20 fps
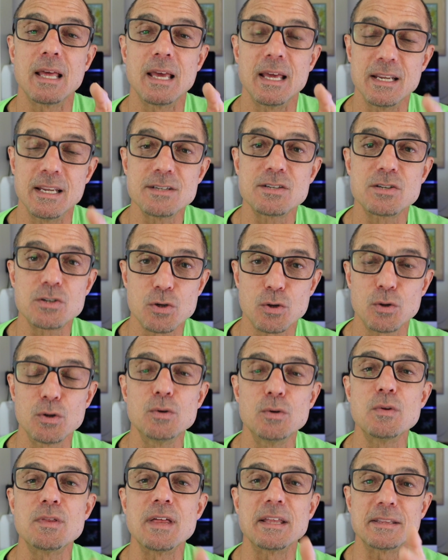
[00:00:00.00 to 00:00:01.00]
It is
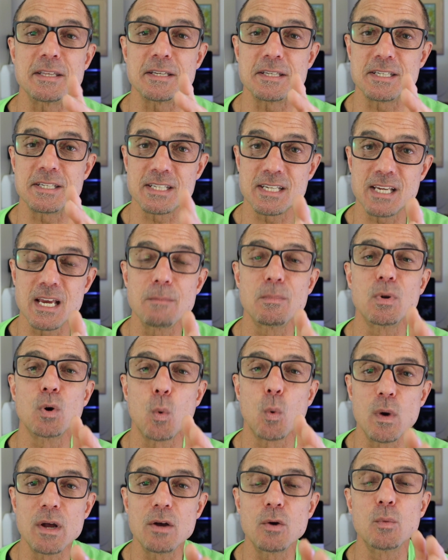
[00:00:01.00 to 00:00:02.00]
true that the skimmer
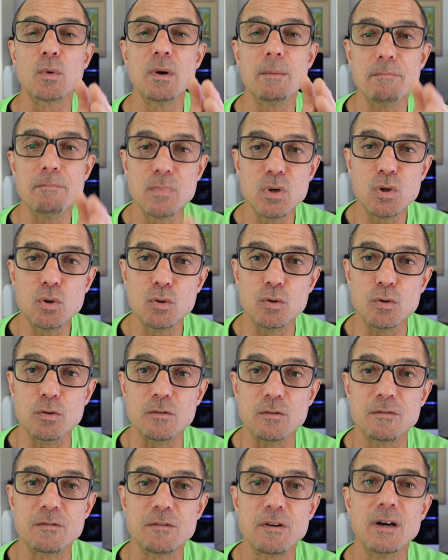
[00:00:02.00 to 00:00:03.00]
will
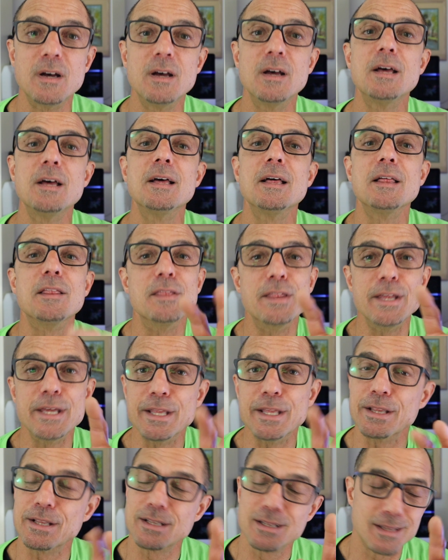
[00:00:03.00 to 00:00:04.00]
remove
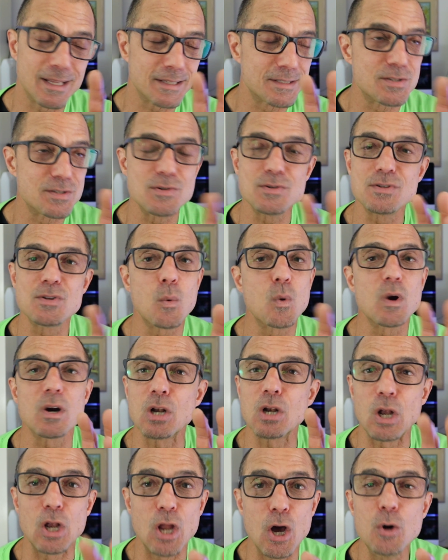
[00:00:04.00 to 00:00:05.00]
the, let's use the word
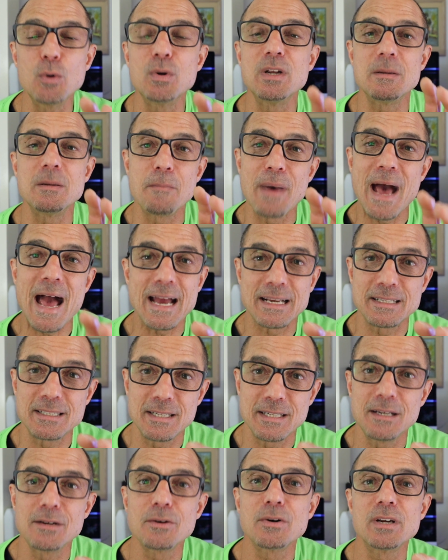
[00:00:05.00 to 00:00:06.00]
loaded
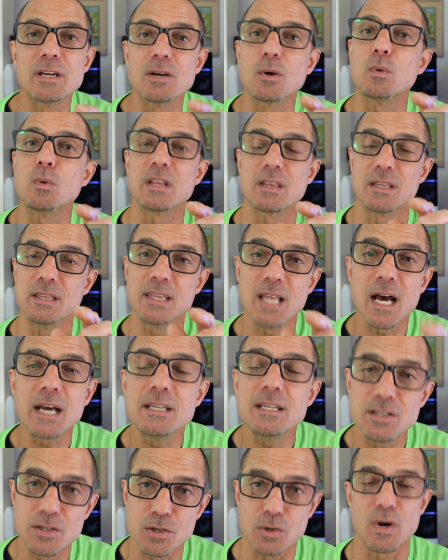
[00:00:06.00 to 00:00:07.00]
bacteria with
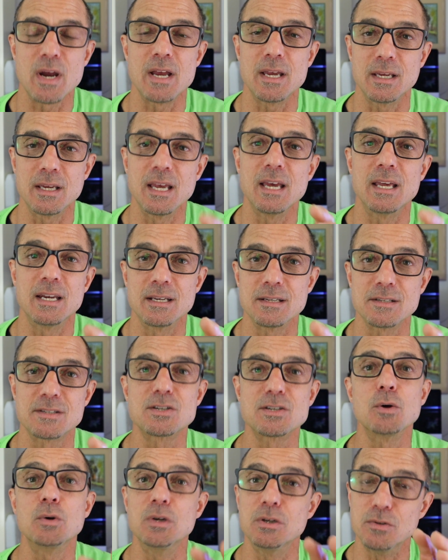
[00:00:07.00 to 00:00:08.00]
nitrate in it.
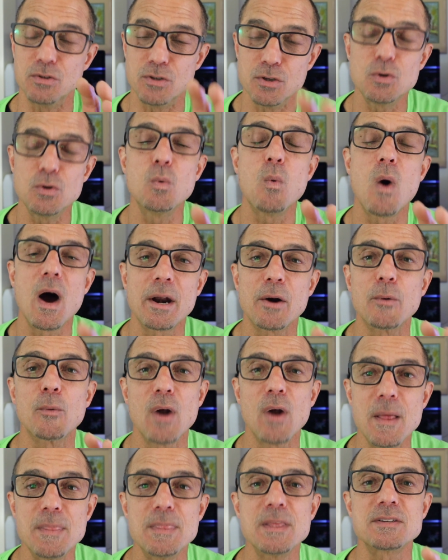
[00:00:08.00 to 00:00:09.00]
So you do want to
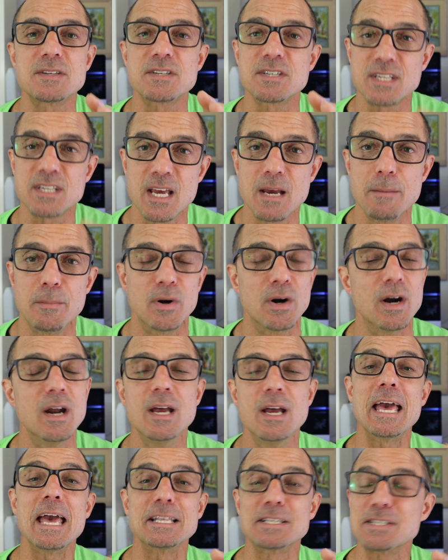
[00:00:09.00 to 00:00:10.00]
run the skimmer.
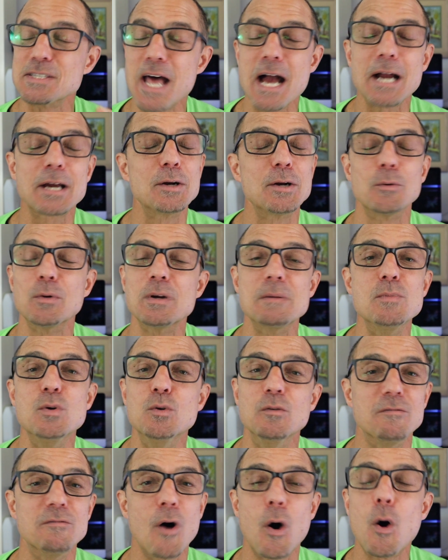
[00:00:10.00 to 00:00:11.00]
It's not going to
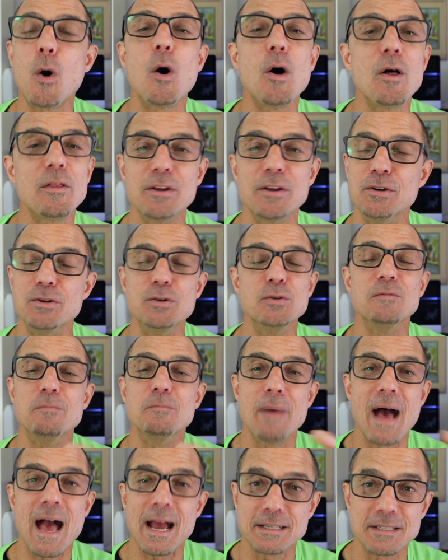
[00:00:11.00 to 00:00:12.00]
remove all the new
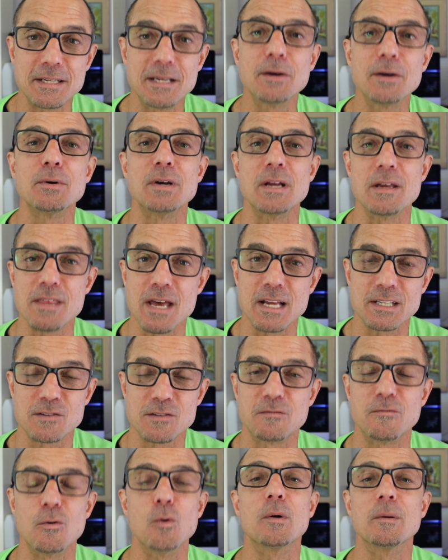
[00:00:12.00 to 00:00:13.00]
bacteria that's
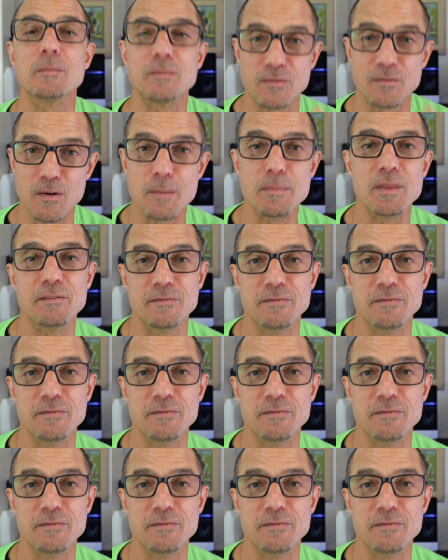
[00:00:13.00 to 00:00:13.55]
formed from the